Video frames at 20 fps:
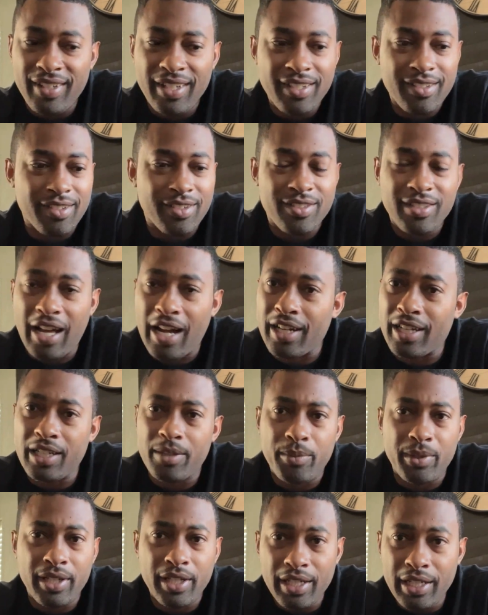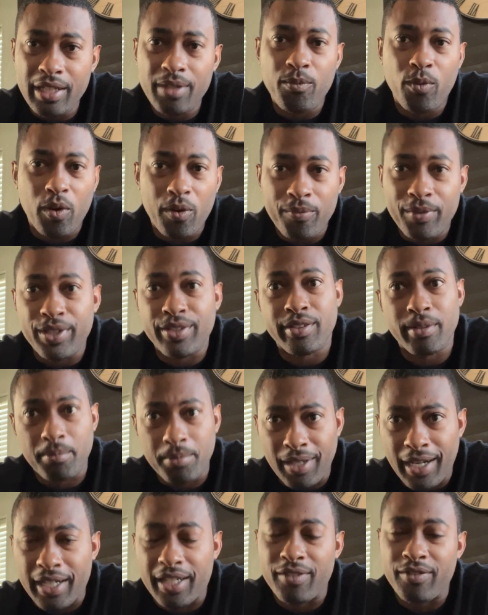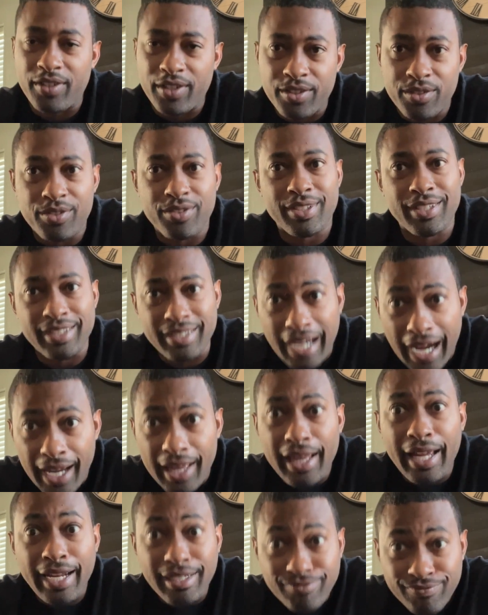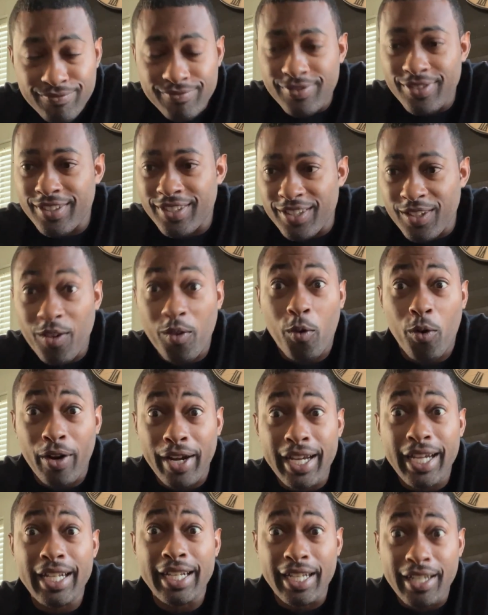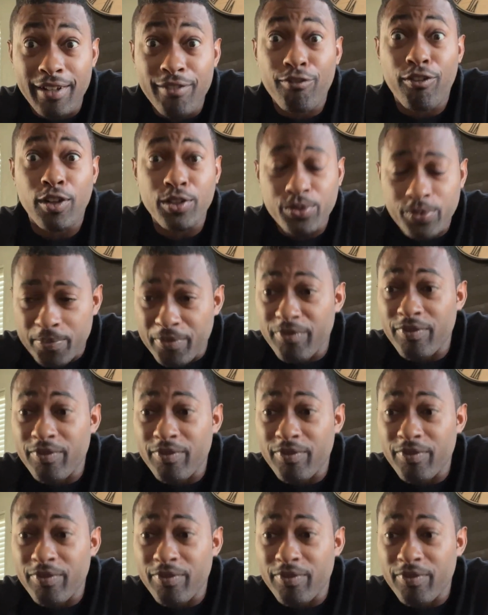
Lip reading: there's not going to be any more Mr. Black Adventures in Thailand or any first